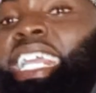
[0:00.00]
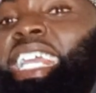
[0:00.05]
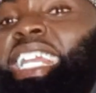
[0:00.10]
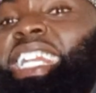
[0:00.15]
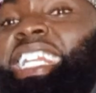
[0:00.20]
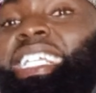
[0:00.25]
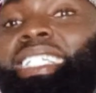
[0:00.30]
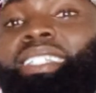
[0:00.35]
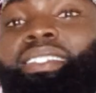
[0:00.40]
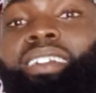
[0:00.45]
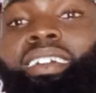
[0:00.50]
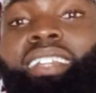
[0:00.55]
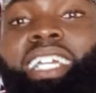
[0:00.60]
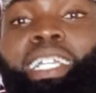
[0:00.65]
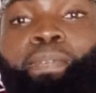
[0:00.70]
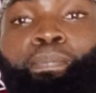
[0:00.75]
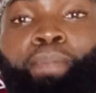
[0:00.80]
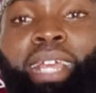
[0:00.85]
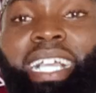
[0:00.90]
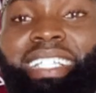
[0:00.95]
in these
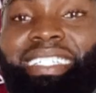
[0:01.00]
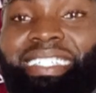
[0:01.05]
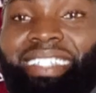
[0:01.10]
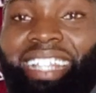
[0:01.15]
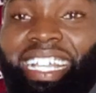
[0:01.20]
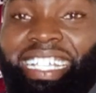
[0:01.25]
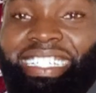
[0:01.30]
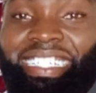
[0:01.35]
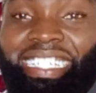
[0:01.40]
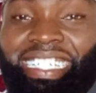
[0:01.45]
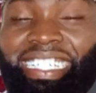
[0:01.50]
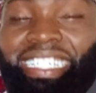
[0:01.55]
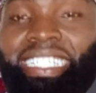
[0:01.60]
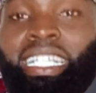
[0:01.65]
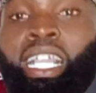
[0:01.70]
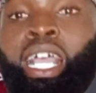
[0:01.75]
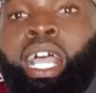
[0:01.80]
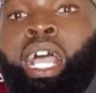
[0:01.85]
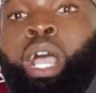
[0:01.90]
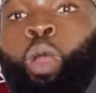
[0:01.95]
knowledge-based
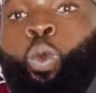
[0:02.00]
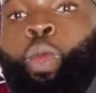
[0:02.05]
lessons.